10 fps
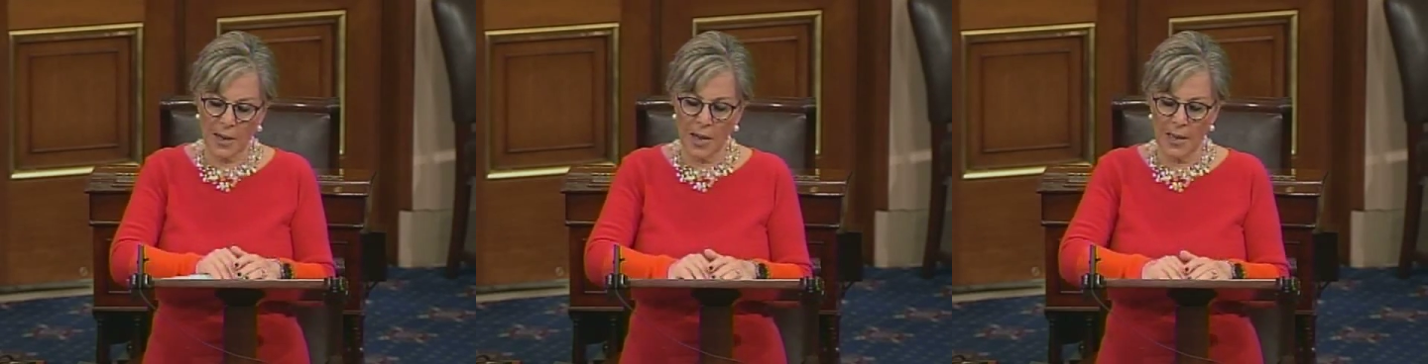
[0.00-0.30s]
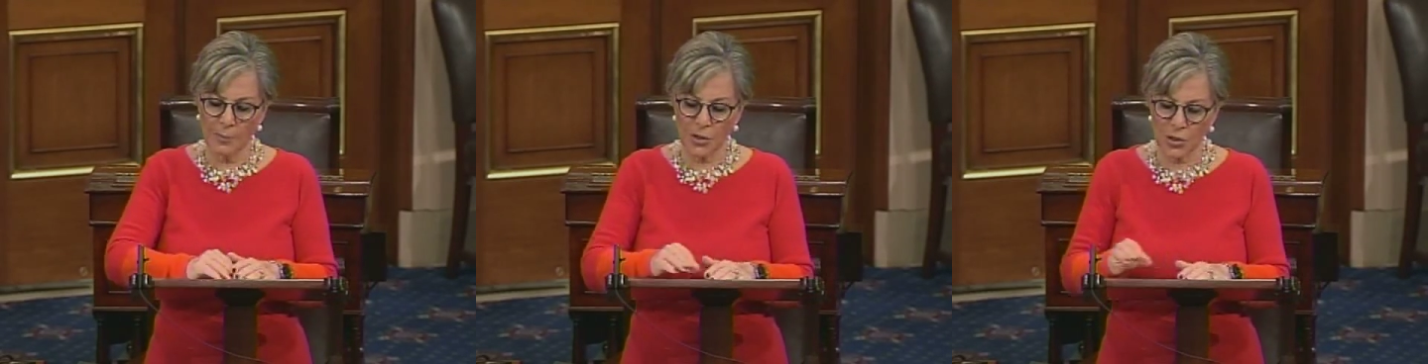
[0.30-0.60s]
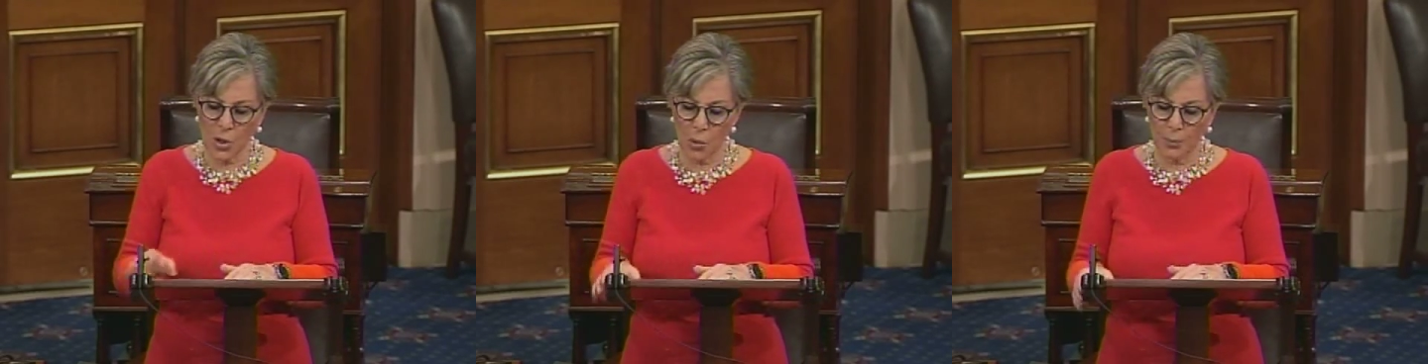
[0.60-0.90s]
I am
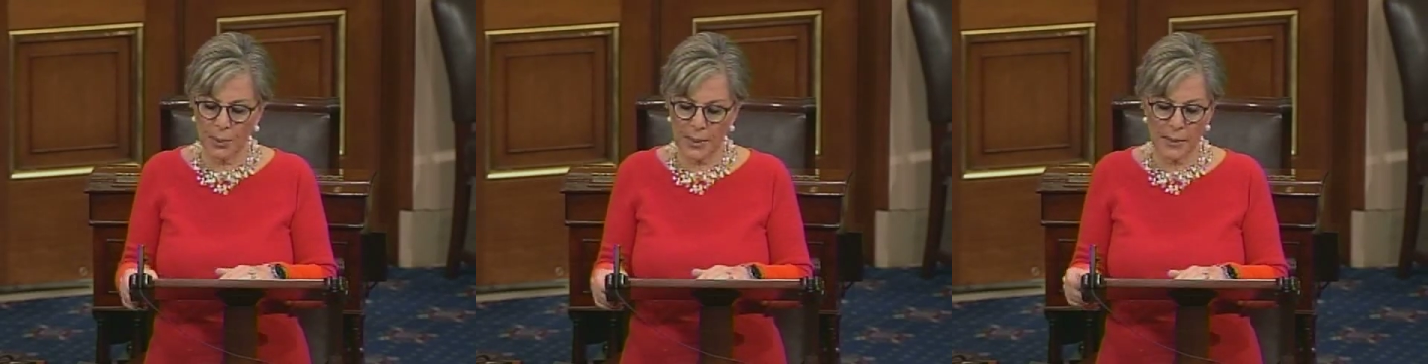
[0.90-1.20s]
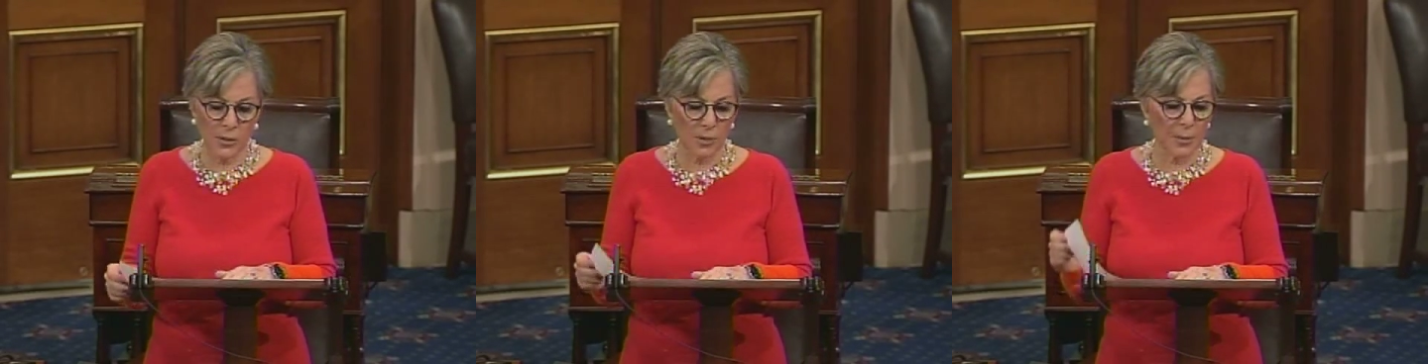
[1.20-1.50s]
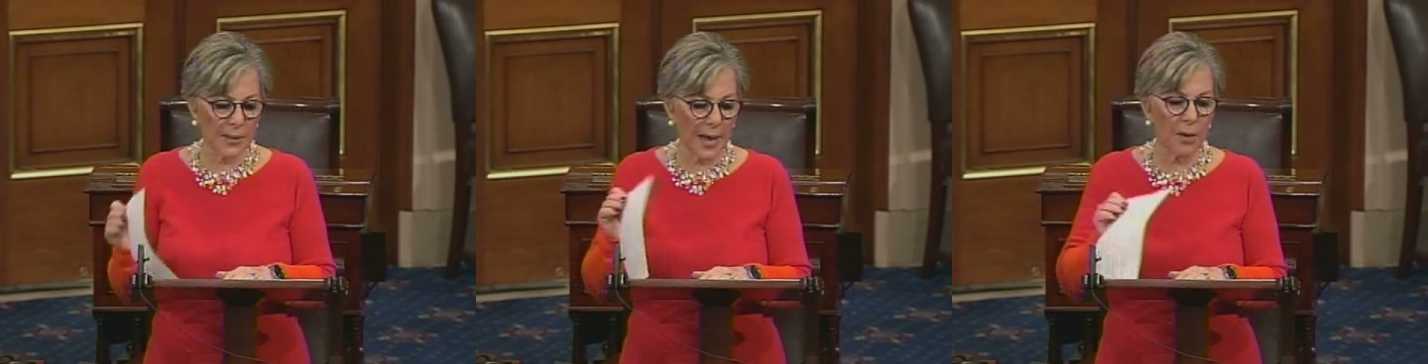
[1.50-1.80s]
so pleased to
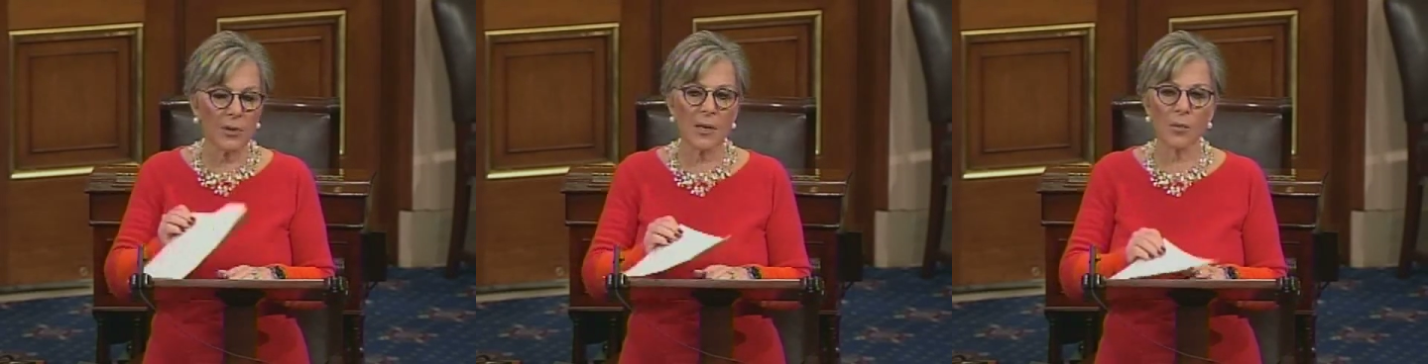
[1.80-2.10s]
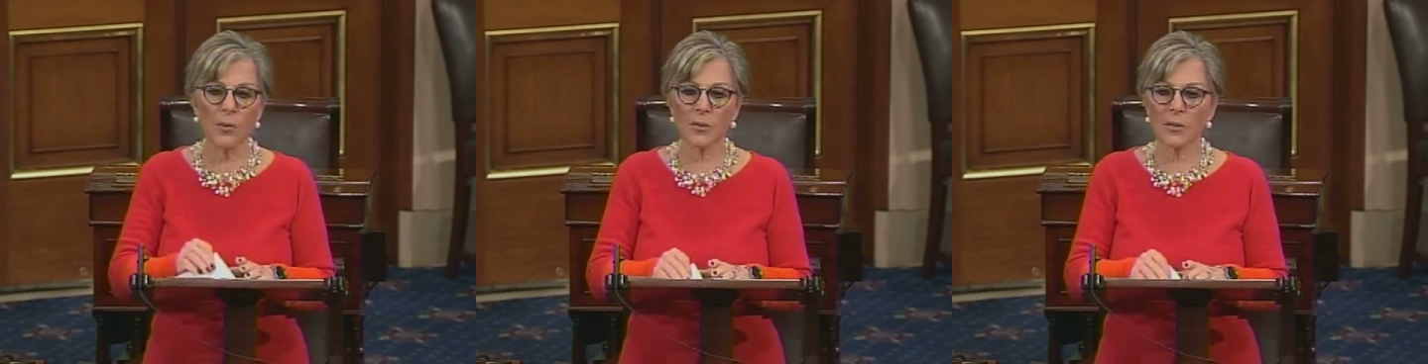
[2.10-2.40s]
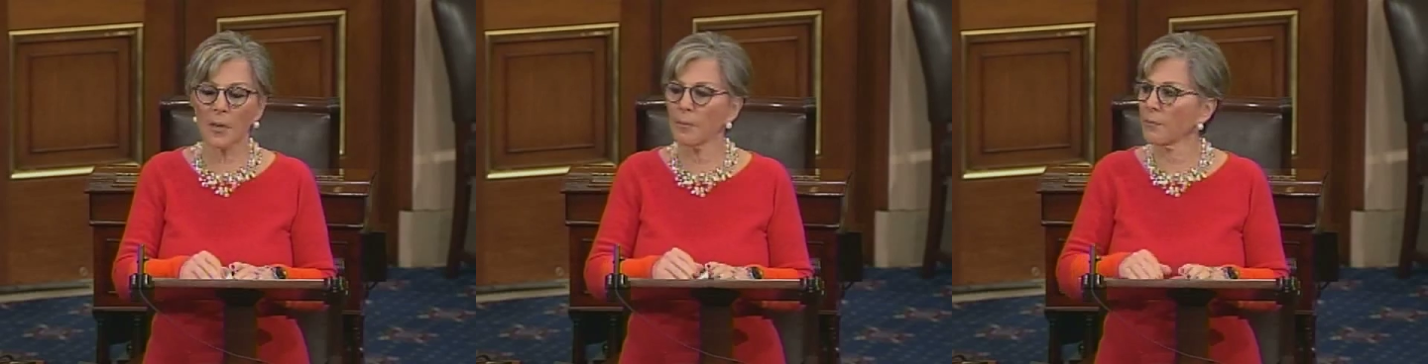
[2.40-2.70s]
be down here with
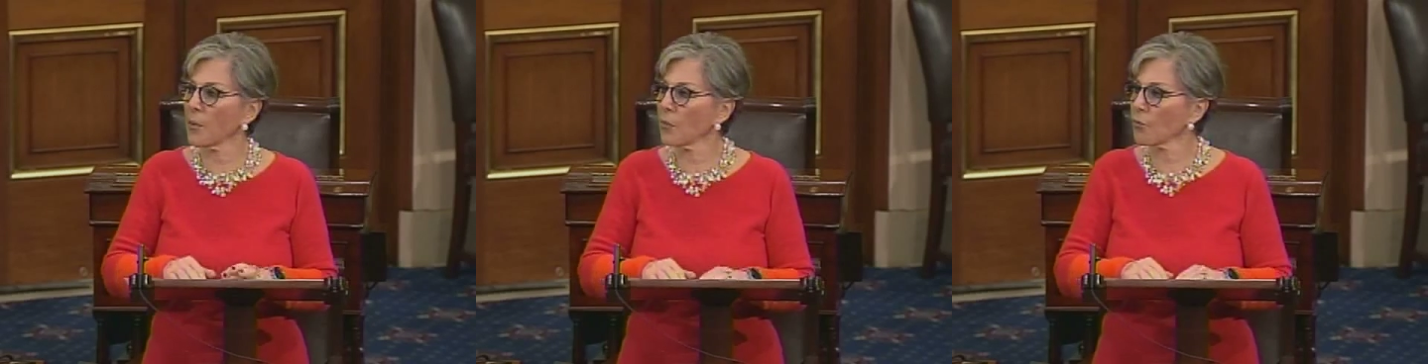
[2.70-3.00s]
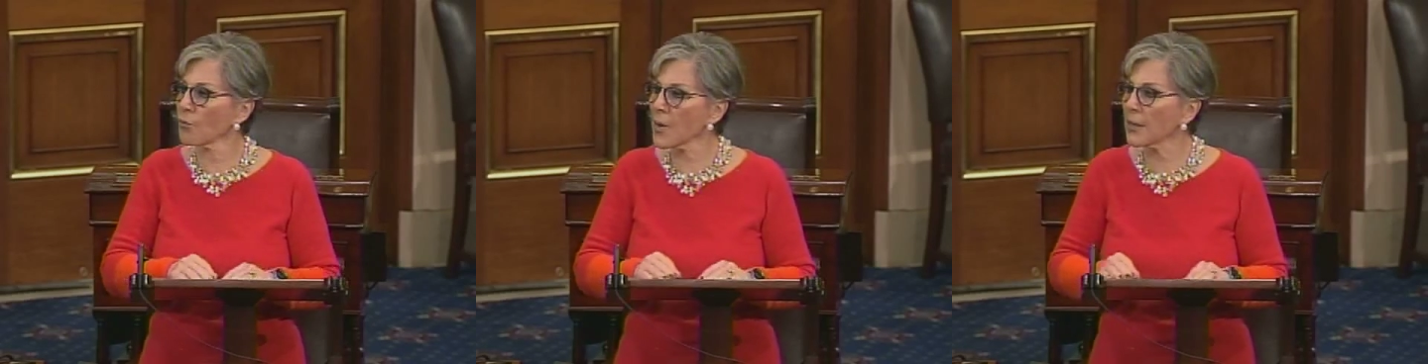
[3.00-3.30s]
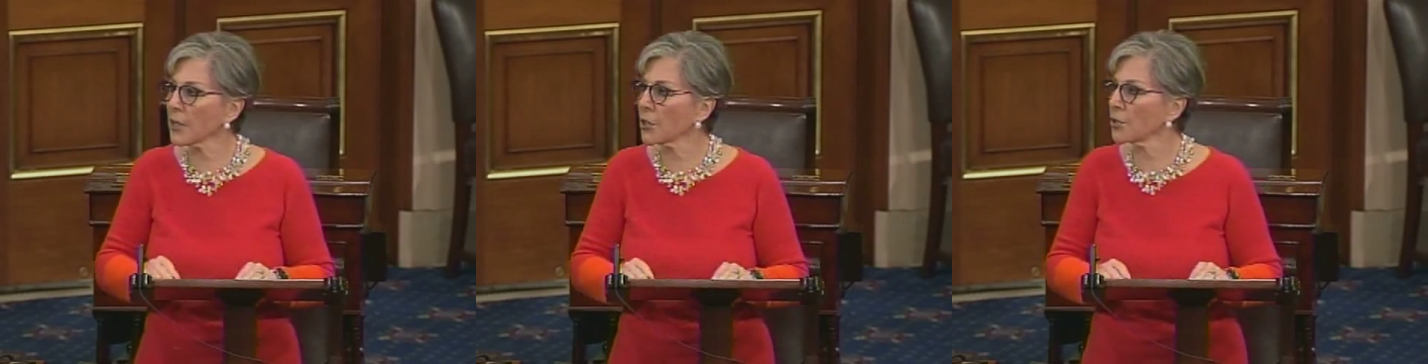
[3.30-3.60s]
some
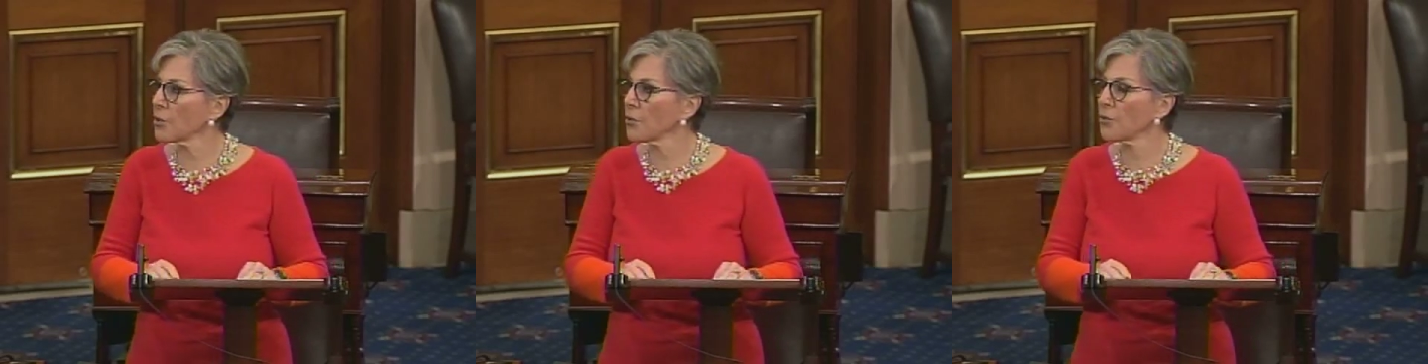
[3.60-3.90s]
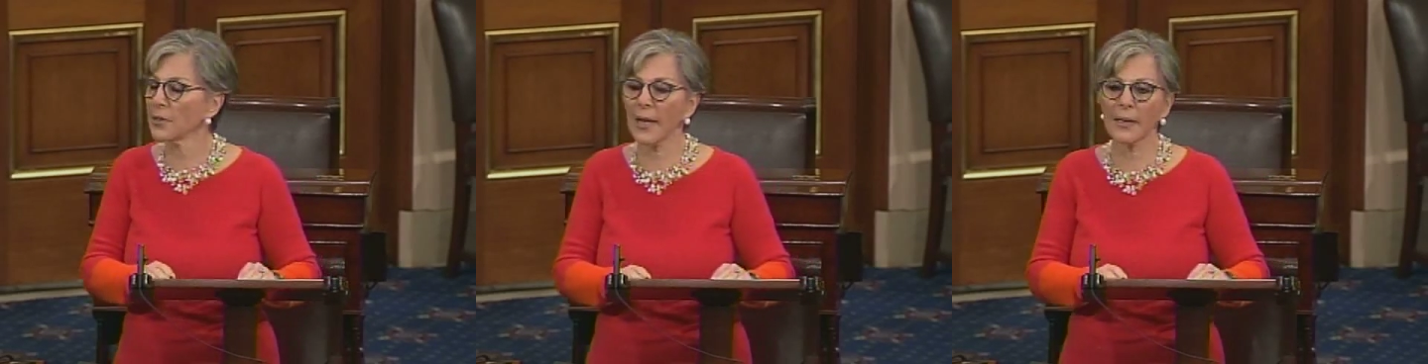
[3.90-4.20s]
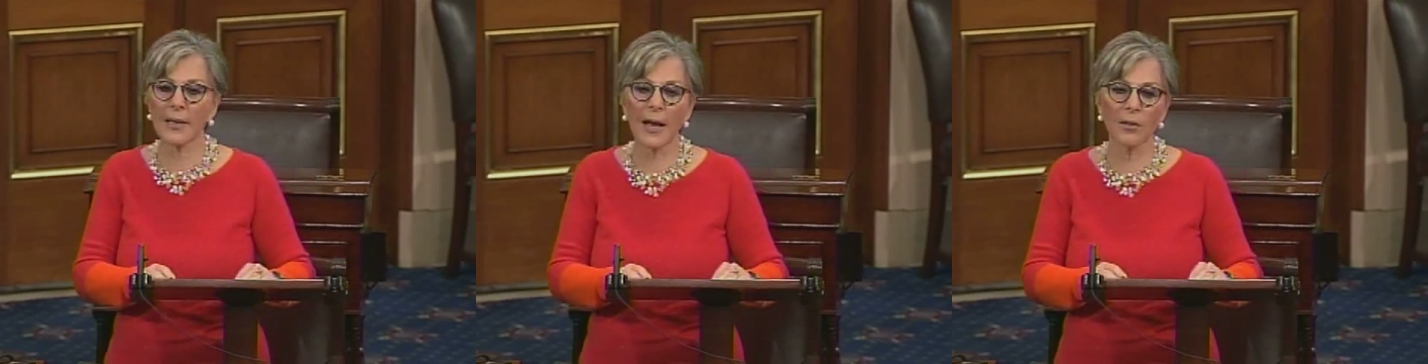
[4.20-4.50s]
really good news out
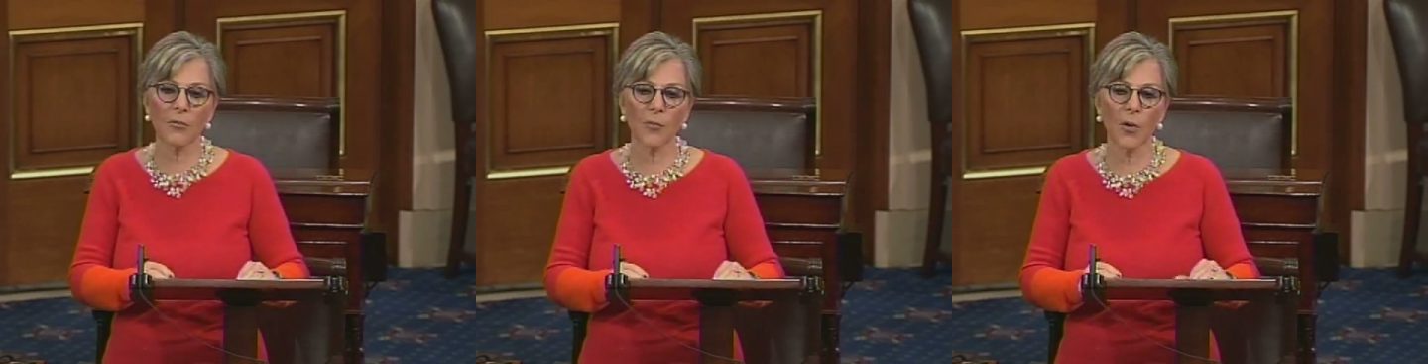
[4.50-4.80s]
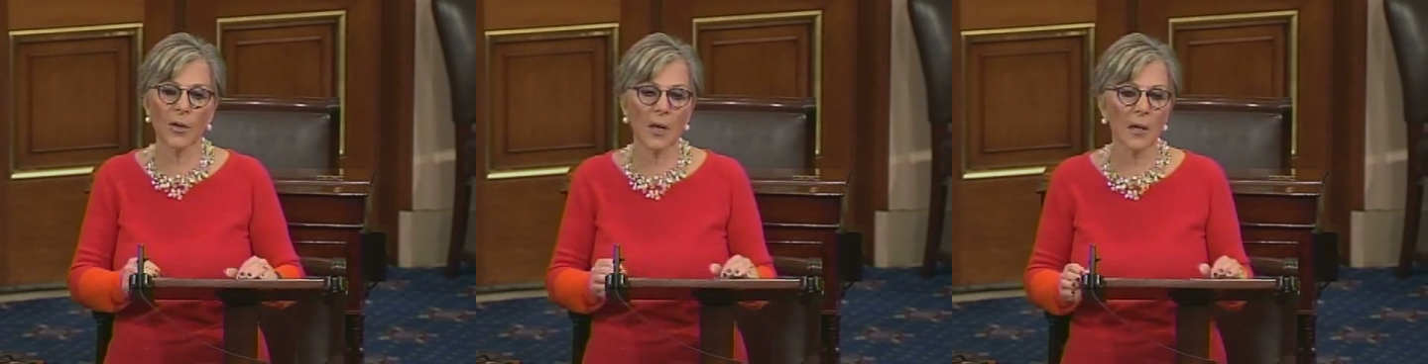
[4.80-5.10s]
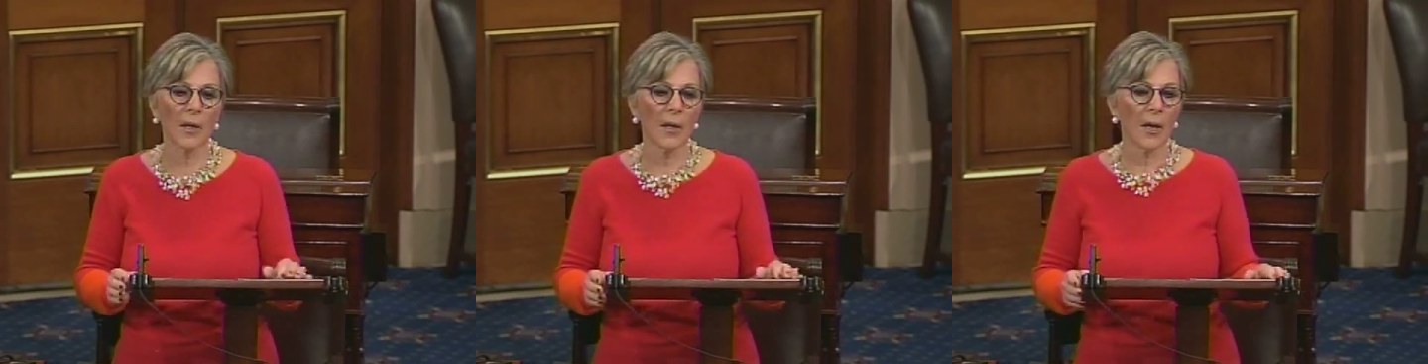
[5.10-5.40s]
of
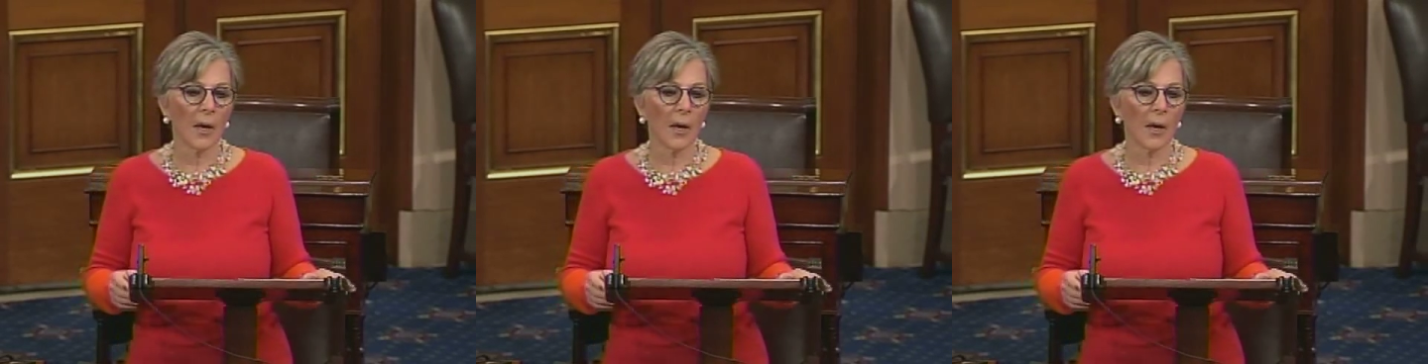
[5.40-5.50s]
California